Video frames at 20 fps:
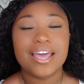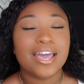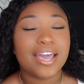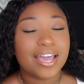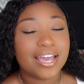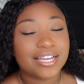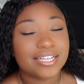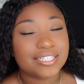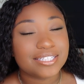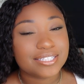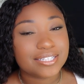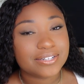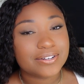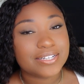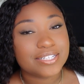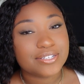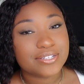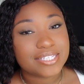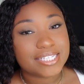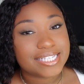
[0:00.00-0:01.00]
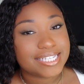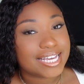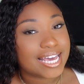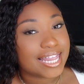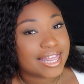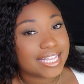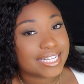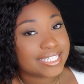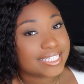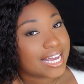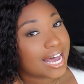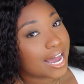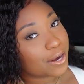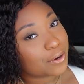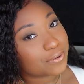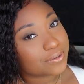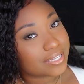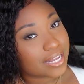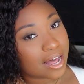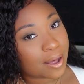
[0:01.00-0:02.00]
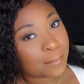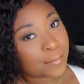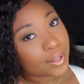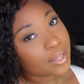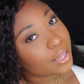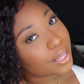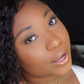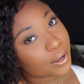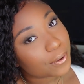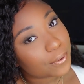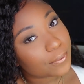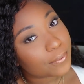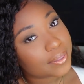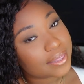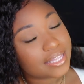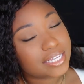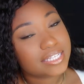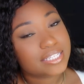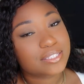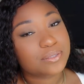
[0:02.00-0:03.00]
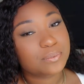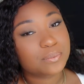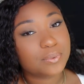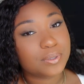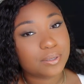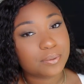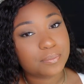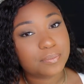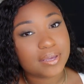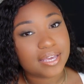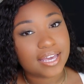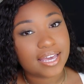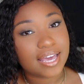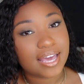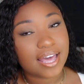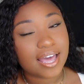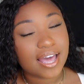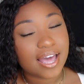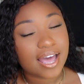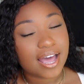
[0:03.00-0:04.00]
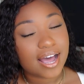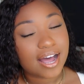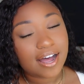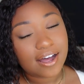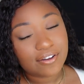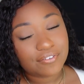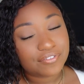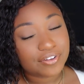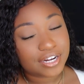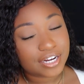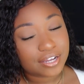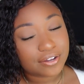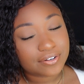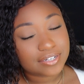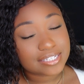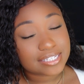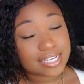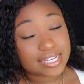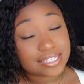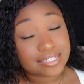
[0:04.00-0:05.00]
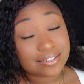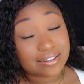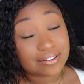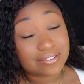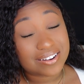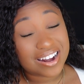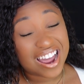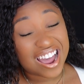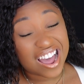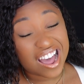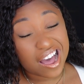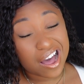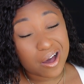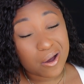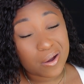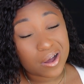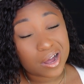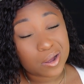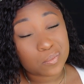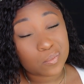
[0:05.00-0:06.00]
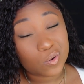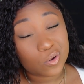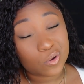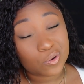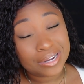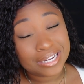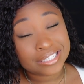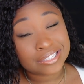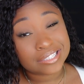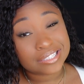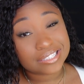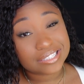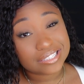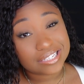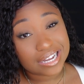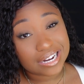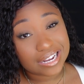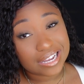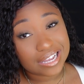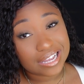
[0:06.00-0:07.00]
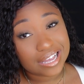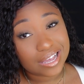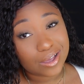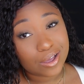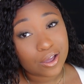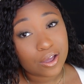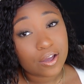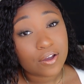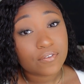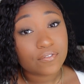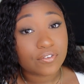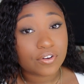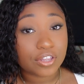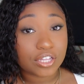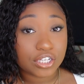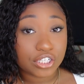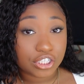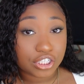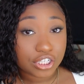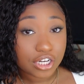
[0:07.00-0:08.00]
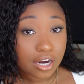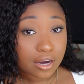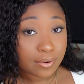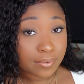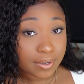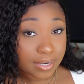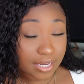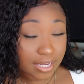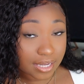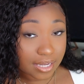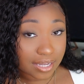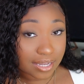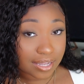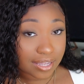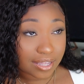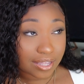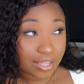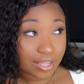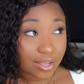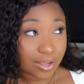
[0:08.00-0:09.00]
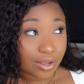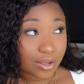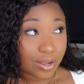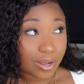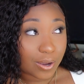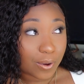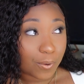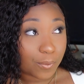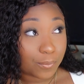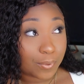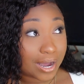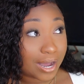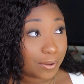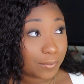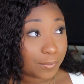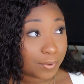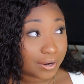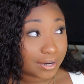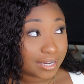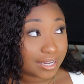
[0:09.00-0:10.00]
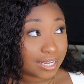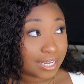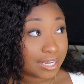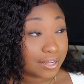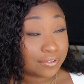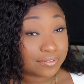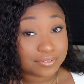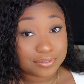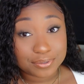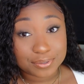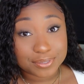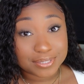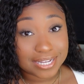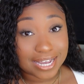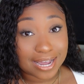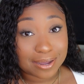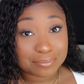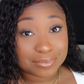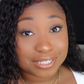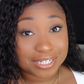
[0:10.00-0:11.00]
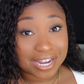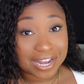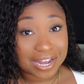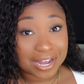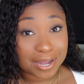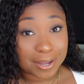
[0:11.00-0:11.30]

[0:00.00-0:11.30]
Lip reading: And so as you see at the title down below, this will be a video discussing on how I'm going to study for the GRE while working a full-time job.